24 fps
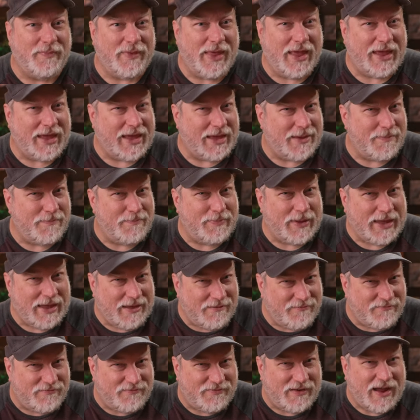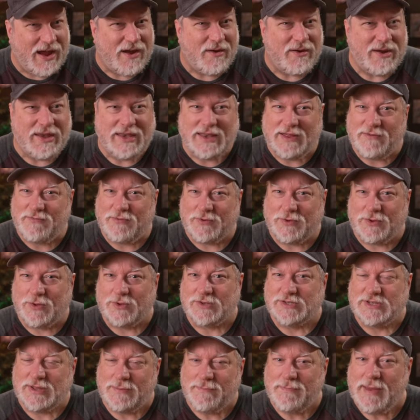it can be very
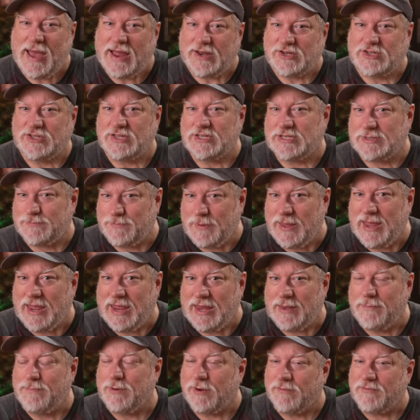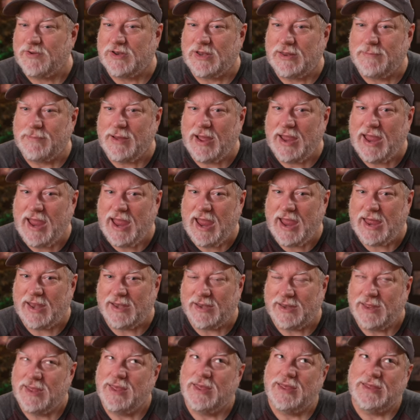difficult to match the speed perfectly by
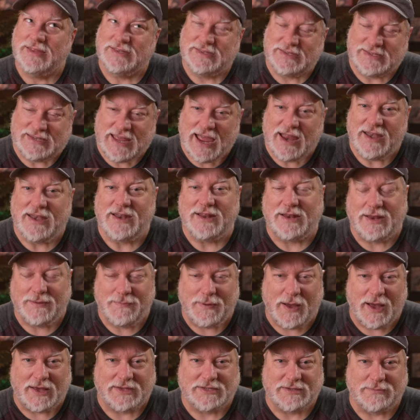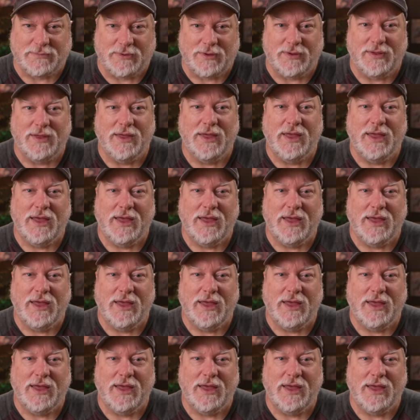hand. It's technically possible.